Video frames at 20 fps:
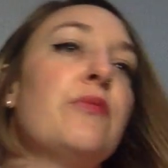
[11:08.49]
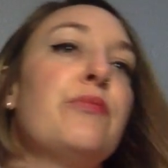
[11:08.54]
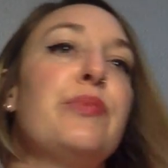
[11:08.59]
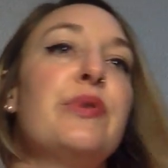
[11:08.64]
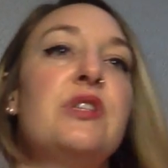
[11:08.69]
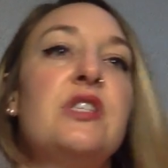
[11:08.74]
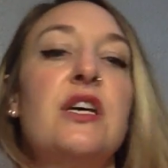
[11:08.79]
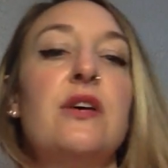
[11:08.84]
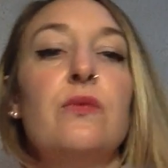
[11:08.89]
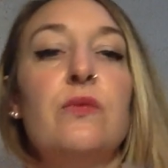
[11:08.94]

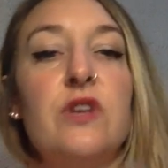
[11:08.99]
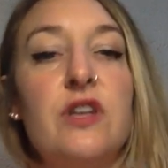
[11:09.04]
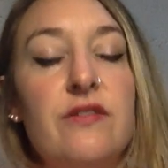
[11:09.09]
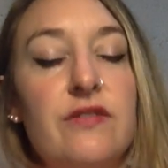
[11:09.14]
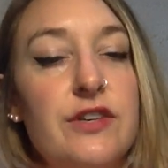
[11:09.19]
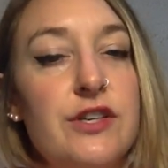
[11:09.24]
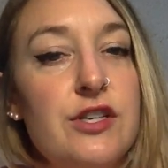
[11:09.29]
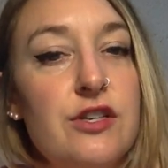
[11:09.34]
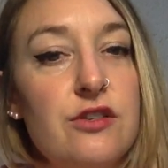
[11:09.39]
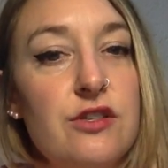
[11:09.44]
Put down
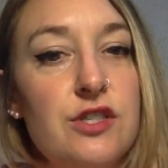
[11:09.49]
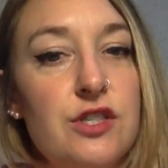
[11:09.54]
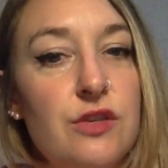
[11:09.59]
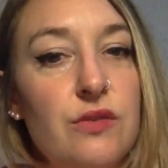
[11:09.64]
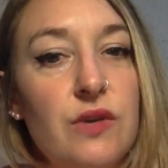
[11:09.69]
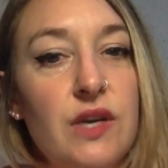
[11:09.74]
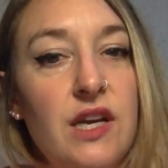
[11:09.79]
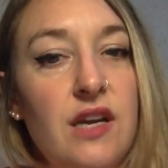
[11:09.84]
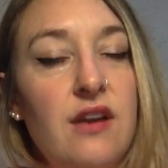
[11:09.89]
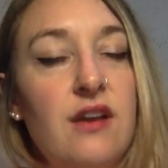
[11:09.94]
whatever you're
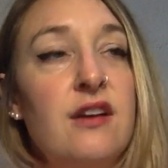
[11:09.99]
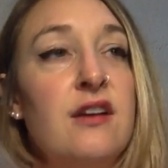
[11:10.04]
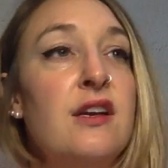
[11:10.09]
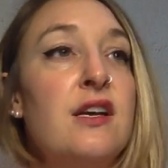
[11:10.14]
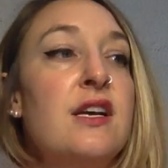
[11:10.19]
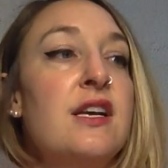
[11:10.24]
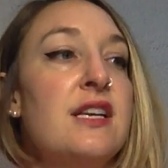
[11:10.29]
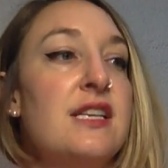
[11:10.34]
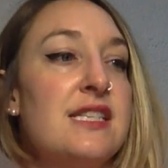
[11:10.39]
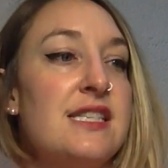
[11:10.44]
doing,
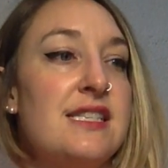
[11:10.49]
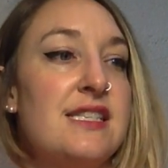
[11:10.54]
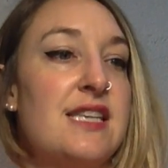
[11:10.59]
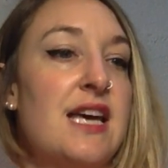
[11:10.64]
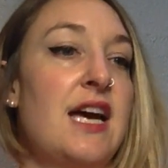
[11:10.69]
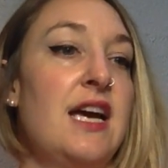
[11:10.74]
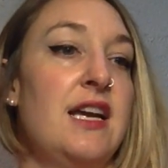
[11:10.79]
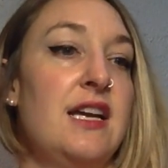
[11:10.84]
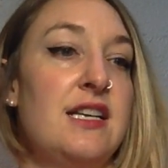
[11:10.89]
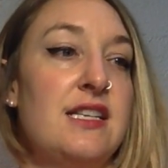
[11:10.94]

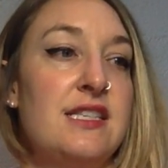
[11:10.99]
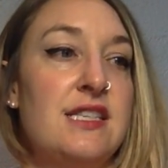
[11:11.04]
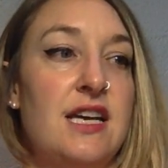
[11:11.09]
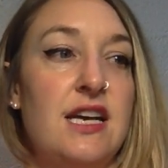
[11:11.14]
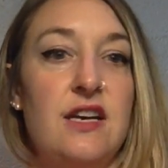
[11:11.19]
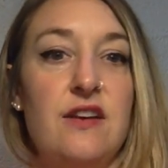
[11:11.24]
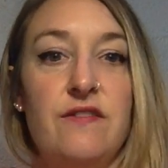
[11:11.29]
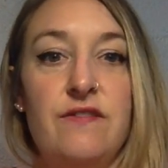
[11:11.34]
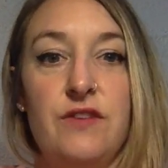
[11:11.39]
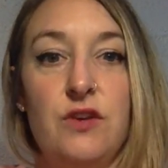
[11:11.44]
set
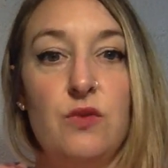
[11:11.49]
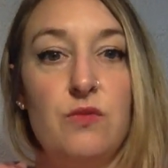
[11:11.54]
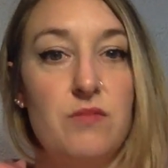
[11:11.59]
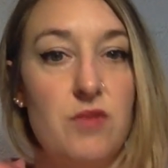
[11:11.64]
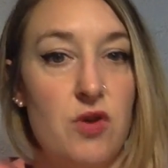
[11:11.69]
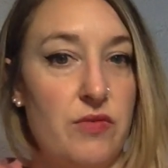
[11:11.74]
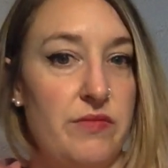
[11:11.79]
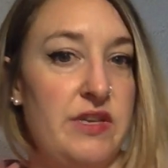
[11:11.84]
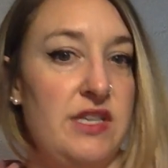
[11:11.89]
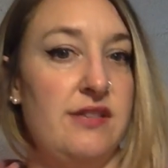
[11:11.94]
aside a few
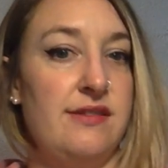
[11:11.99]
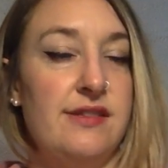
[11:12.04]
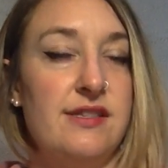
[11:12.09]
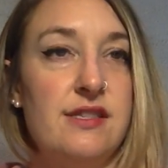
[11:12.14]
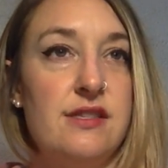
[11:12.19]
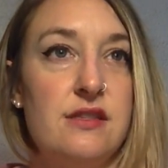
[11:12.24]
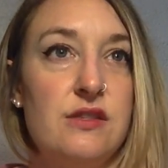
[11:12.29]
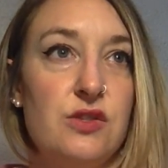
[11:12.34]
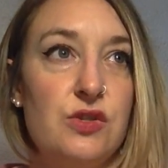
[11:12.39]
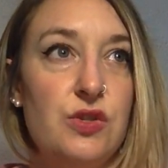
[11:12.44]

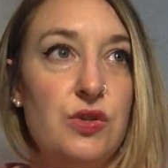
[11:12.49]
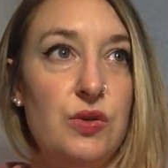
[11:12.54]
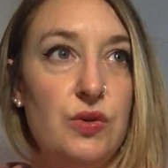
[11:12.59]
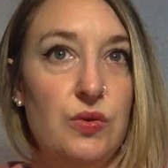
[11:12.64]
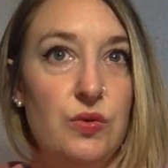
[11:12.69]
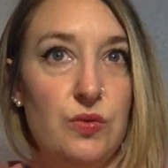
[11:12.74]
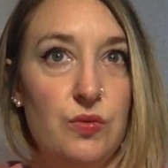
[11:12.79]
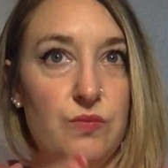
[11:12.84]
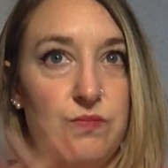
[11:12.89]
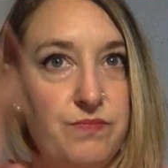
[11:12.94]
moments
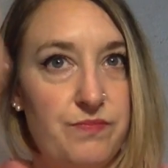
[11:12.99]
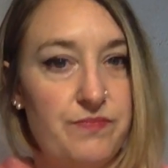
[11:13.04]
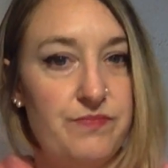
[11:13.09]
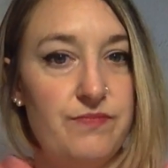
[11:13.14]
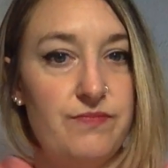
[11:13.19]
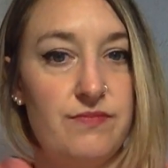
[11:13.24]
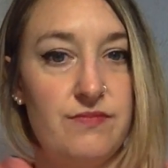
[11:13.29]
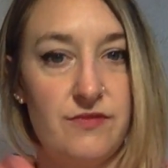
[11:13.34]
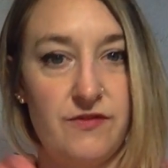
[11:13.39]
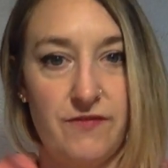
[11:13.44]
to
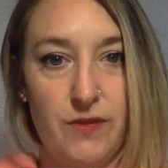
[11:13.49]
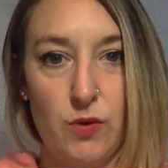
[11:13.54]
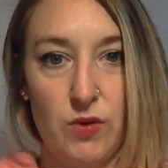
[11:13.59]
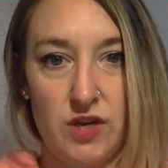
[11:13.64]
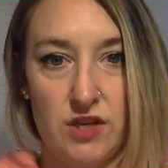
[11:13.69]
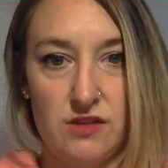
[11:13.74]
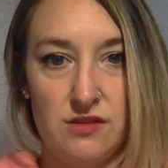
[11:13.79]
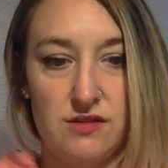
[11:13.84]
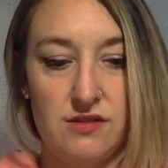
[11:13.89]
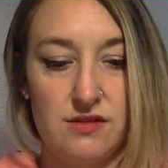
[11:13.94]

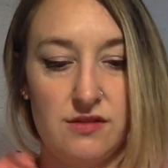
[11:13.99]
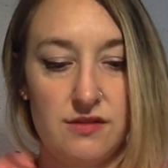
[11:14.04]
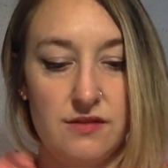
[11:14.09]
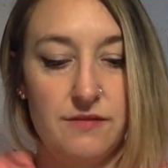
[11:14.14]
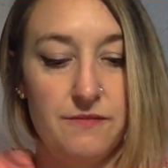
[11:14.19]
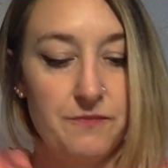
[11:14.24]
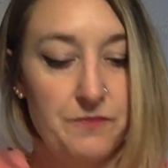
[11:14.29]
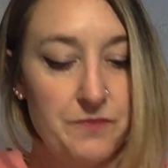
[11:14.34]
focus.